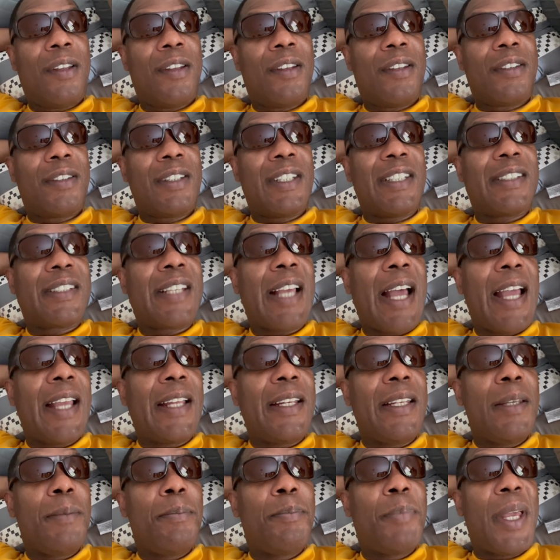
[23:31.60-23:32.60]
the
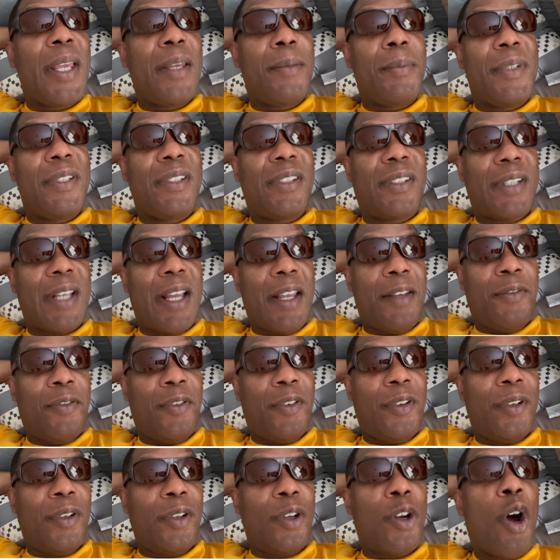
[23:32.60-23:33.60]
tiny baby
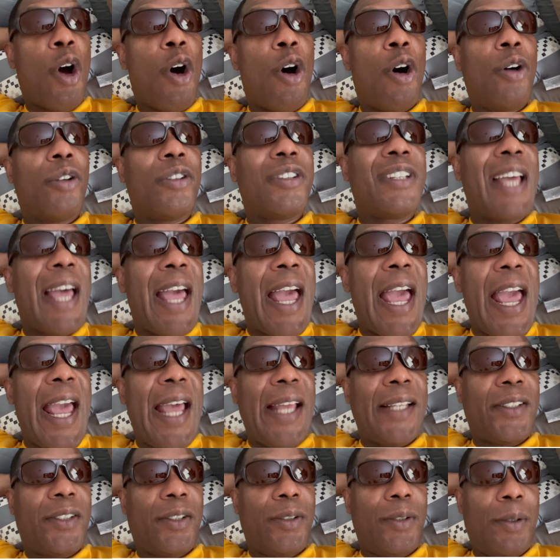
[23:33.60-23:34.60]
cipher called the
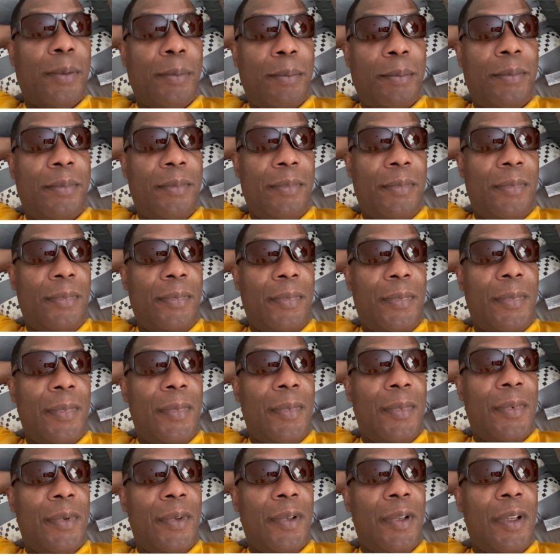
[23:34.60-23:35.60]
atom.
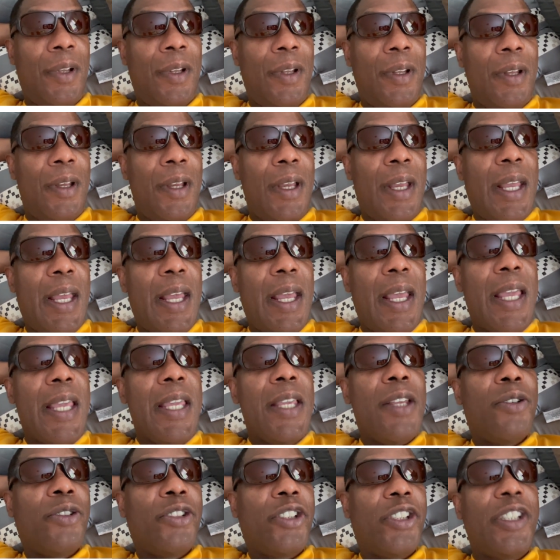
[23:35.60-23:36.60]

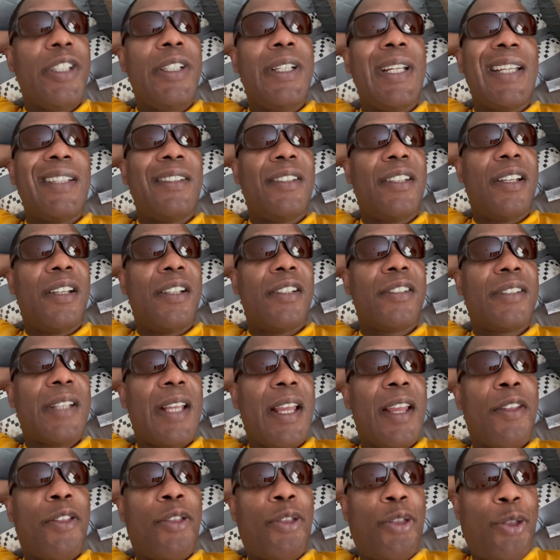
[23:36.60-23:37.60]
He or she that does
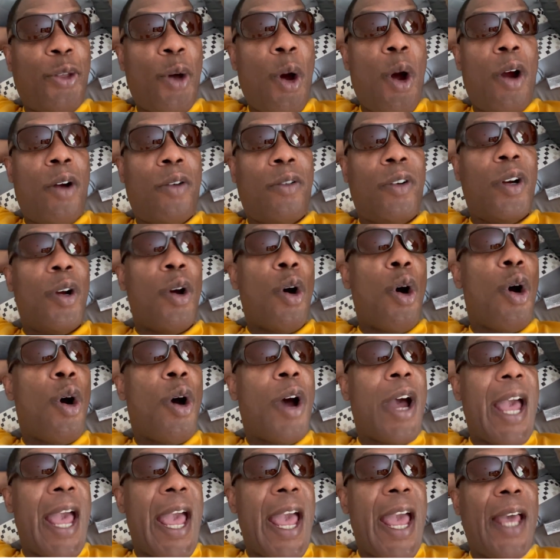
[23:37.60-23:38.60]
a thara
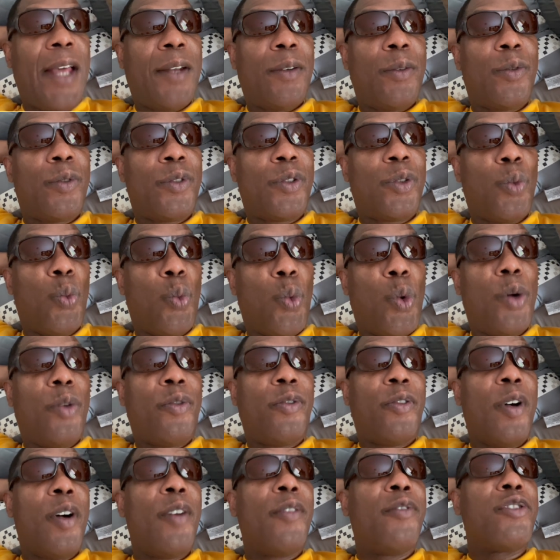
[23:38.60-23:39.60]
or atom's
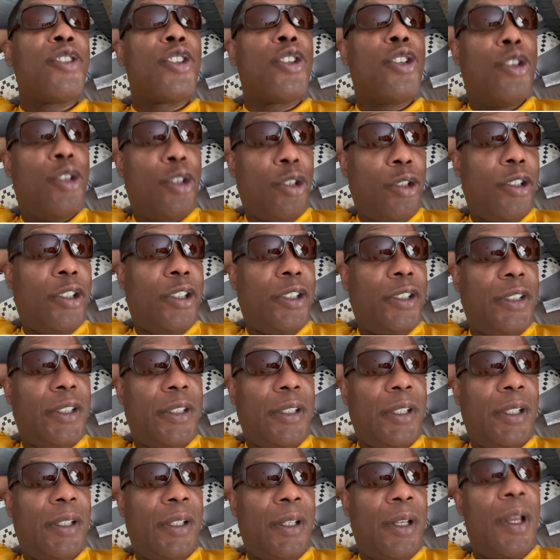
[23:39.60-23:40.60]
worth of
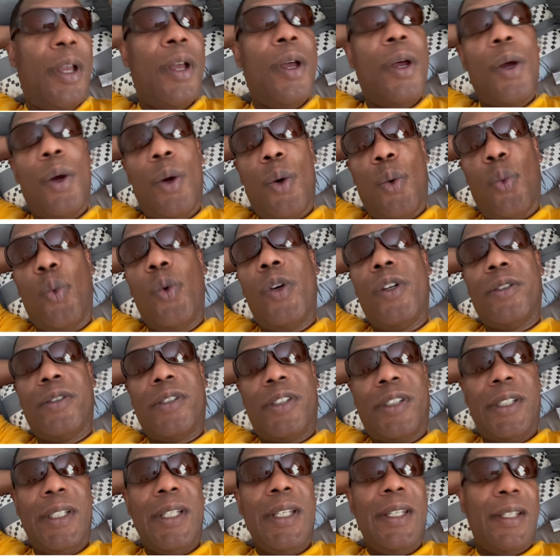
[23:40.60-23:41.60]
good will
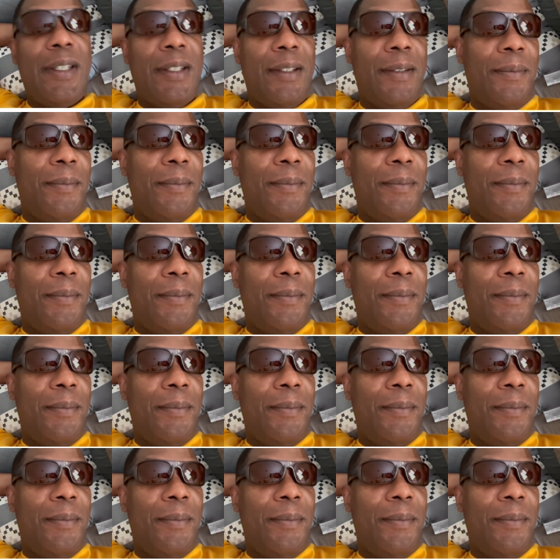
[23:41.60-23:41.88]
see it.